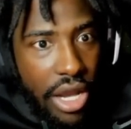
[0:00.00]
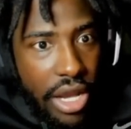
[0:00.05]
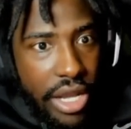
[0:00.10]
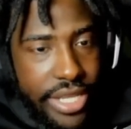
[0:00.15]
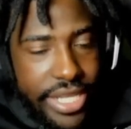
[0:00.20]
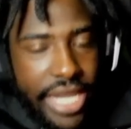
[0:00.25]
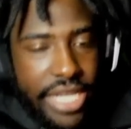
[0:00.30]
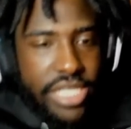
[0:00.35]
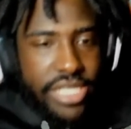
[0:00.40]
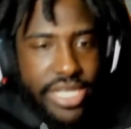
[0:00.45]

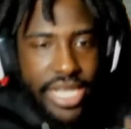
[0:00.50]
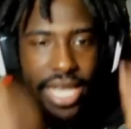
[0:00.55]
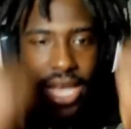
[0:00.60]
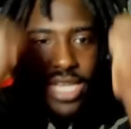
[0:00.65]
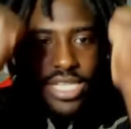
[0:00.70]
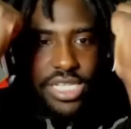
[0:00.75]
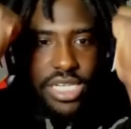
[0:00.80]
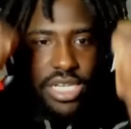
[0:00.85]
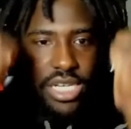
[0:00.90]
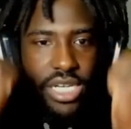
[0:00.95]
Yeah, it's a
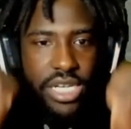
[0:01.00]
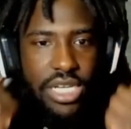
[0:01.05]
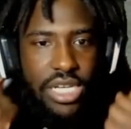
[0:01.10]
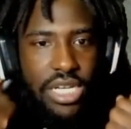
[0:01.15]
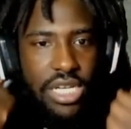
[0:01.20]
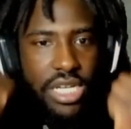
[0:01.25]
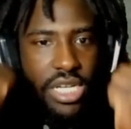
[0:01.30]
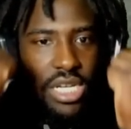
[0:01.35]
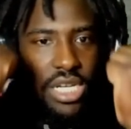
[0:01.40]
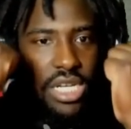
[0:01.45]
catch.
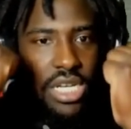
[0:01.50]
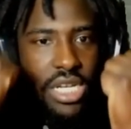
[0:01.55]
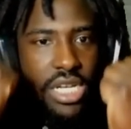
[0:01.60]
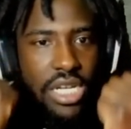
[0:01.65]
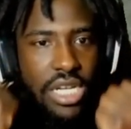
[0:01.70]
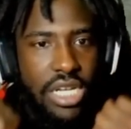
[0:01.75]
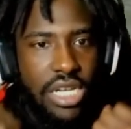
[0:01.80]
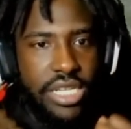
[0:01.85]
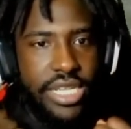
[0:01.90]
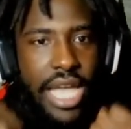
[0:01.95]

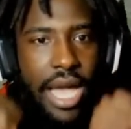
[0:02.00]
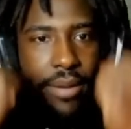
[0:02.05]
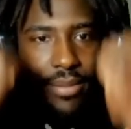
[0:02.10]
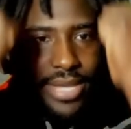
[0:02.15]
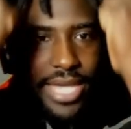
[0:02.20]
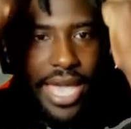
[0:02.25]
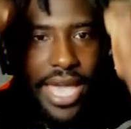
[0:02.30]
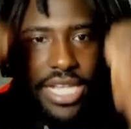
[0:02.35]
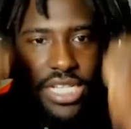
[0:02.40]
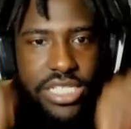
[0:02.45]
Yep,
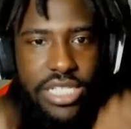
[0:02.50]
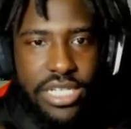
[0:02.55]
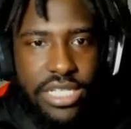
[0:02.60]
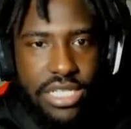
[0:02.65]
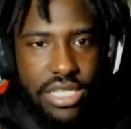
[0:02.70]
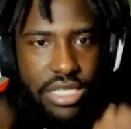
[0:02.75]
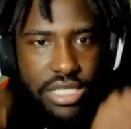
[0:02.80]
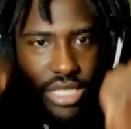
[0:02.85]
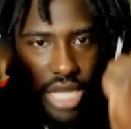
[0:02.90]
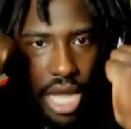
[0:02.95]
catch.
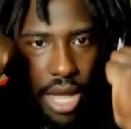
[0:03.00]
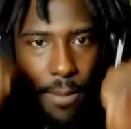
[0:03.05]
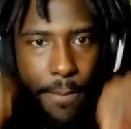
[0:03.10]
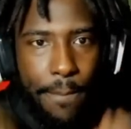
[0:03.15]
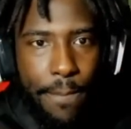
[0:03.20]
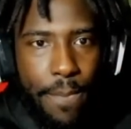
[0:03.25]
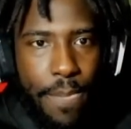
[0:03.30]
Yep.